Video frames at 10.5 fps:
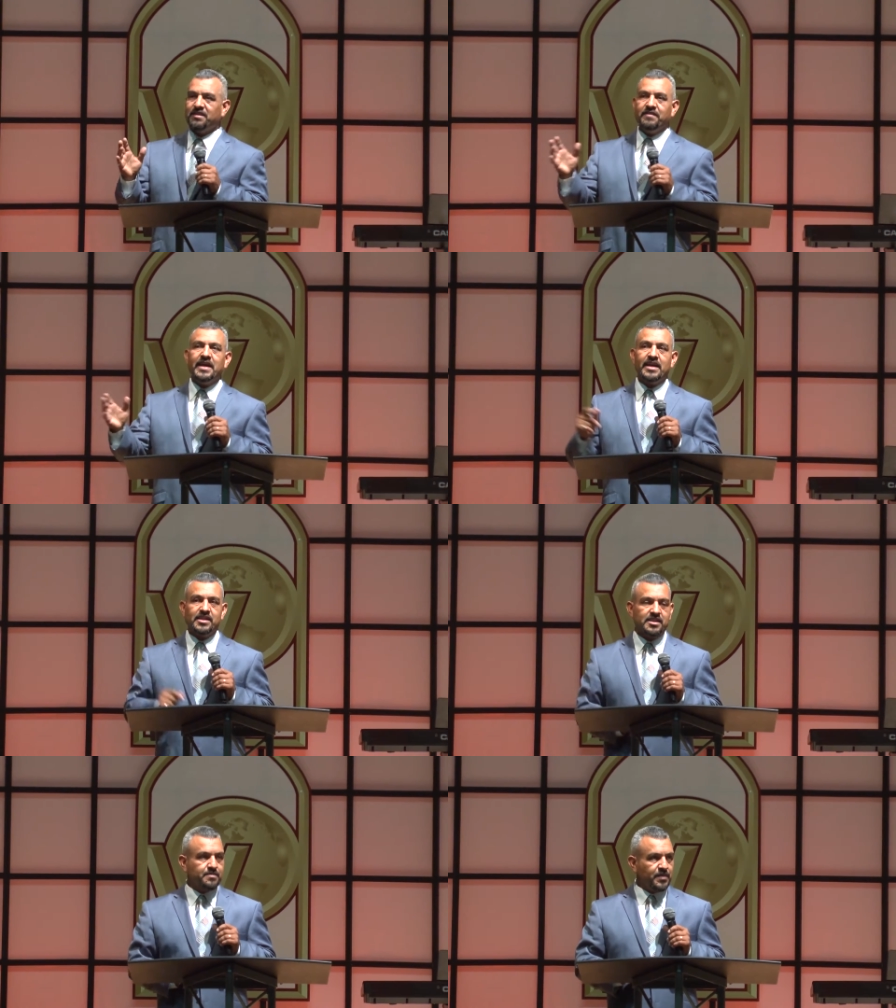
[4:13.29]
of
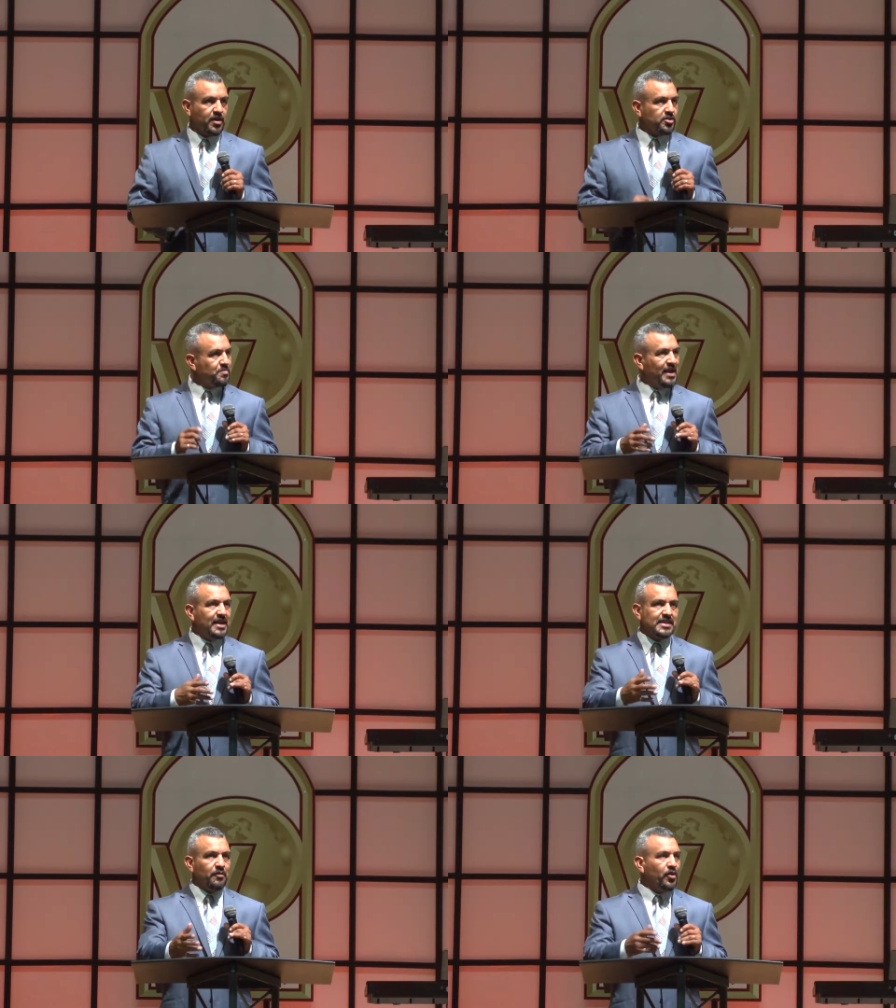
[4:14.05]
things because many
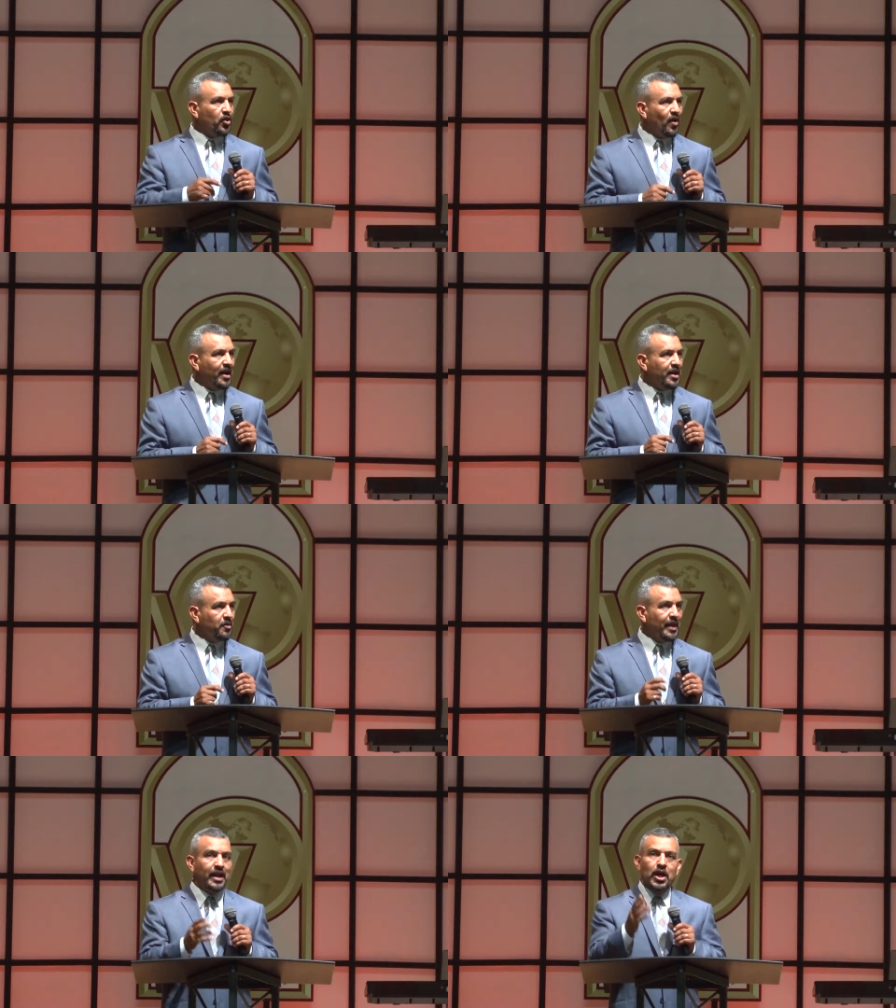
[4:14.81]
times we don't know how to deal
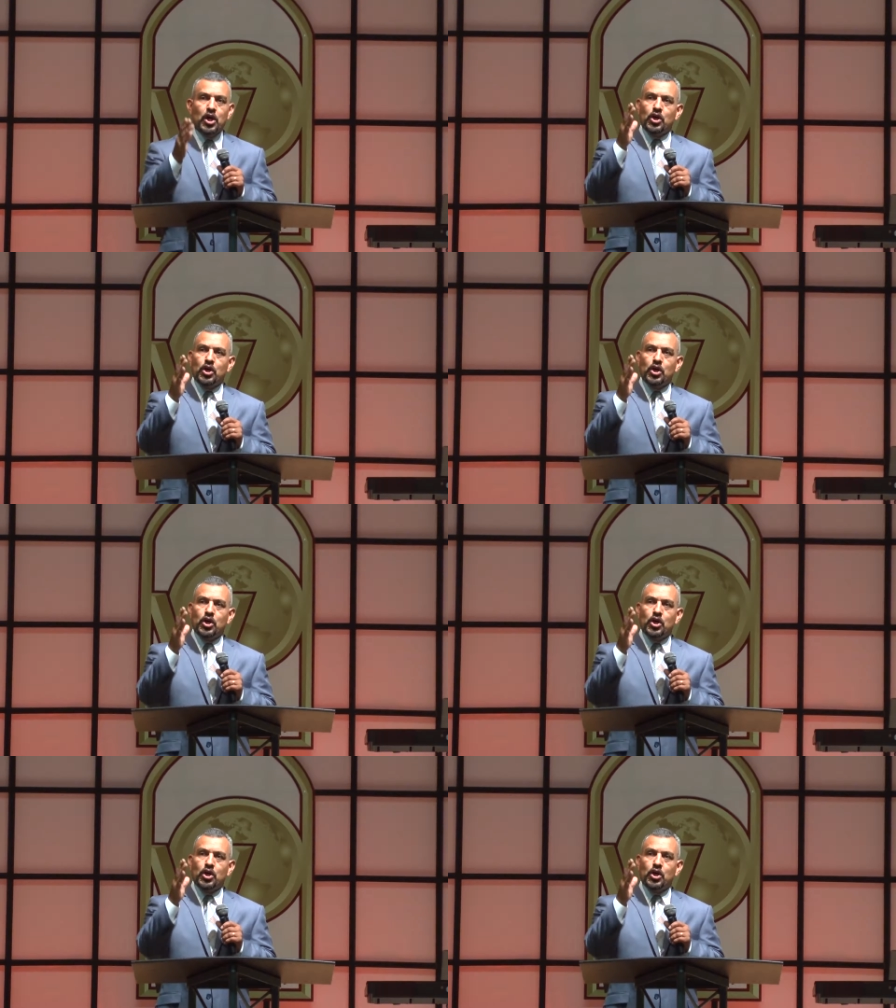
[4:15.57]
with it.